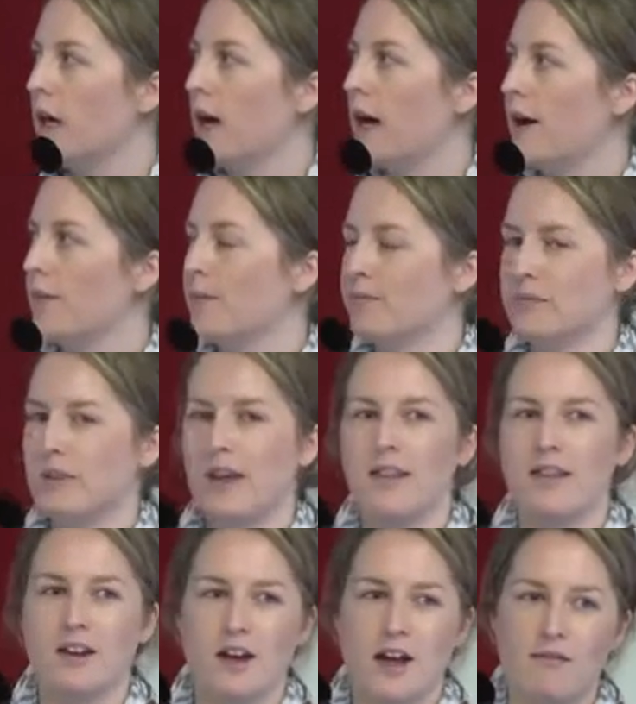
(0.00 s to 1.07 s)
And
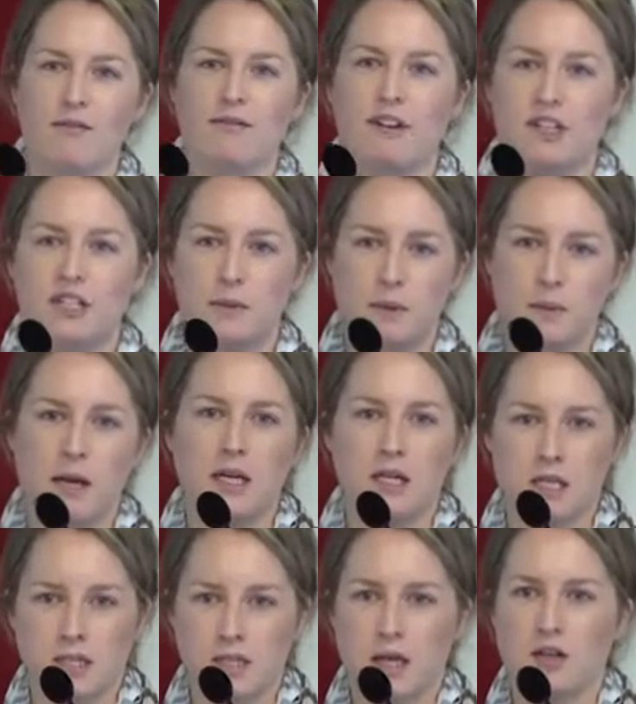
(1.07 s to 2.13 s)
then I have a very
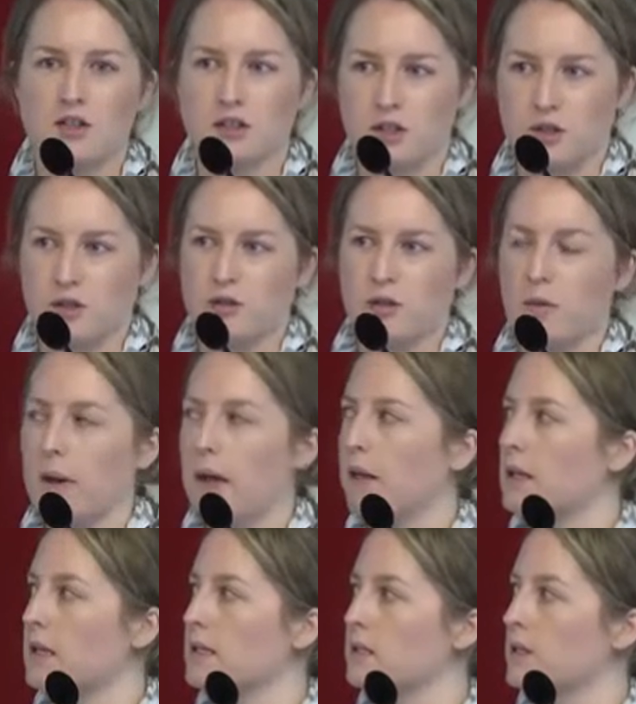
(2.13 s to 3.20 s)
diplomatic discussion and talk about
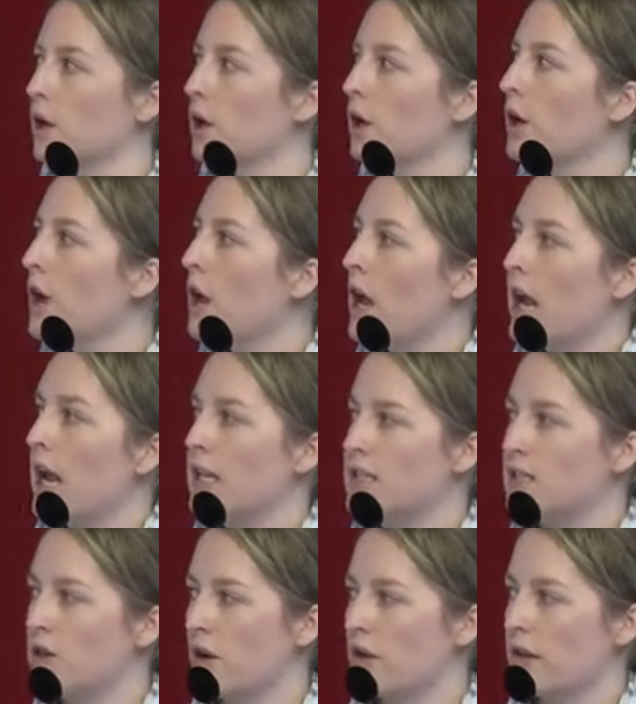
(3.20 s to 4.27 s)
this. So
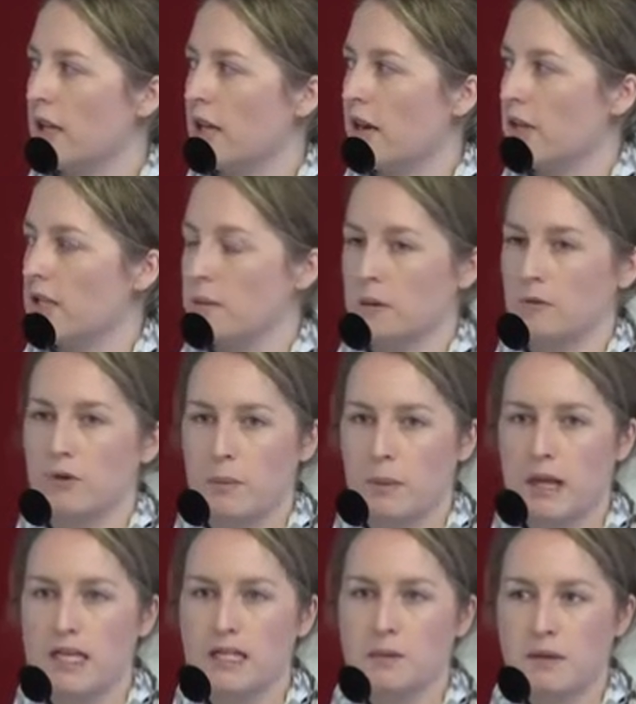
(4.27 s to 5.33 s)
it's not there. It's
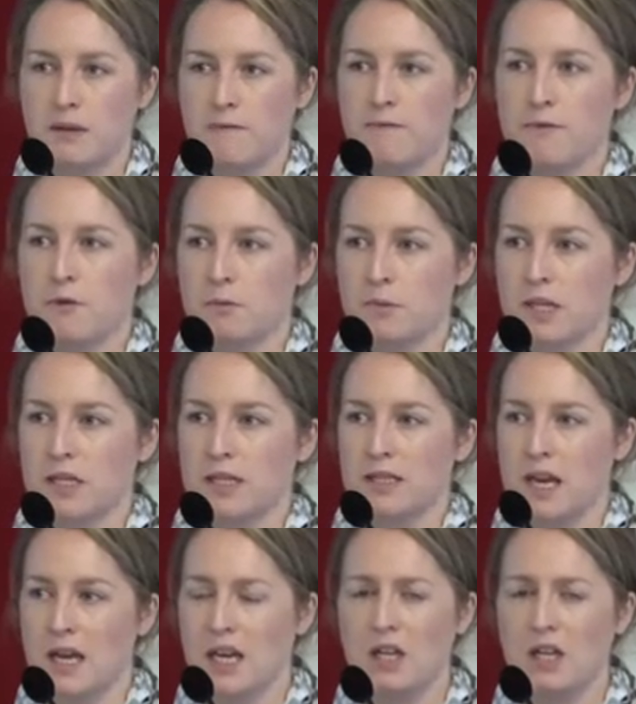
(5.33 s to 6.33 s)
replaced with informed consent.